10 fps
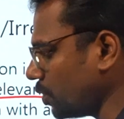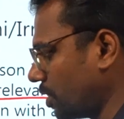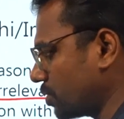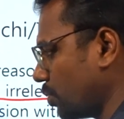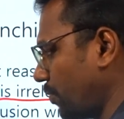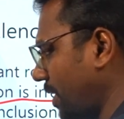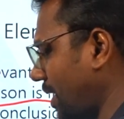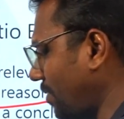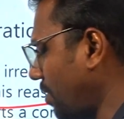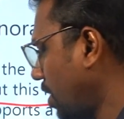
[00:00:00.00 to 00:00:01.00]
Okay, so we
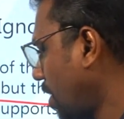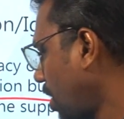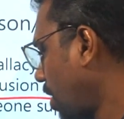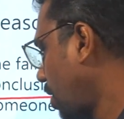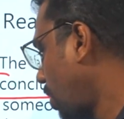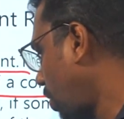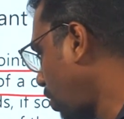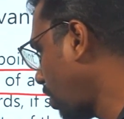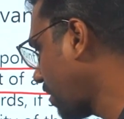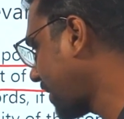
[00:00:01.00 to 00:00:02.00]
have
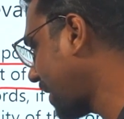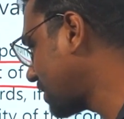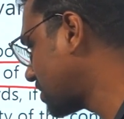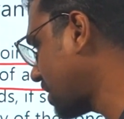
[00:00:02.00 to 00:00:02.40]
all cats